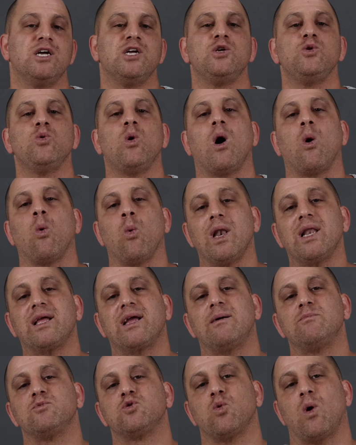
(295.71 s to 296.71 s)
you are
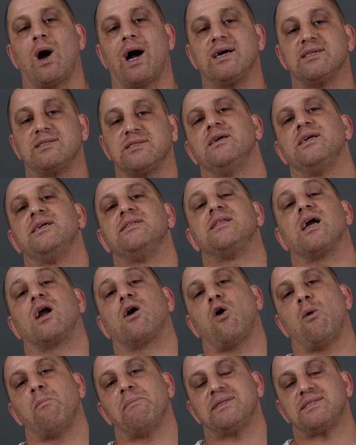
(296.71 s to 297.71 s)
welcome to ask in the
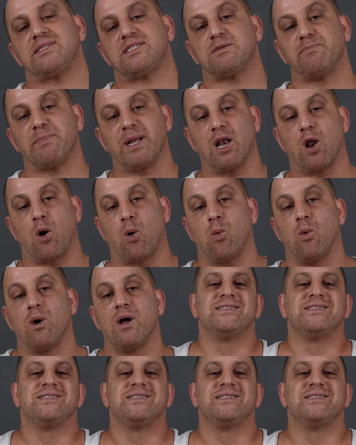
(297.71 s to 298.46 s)
comments below.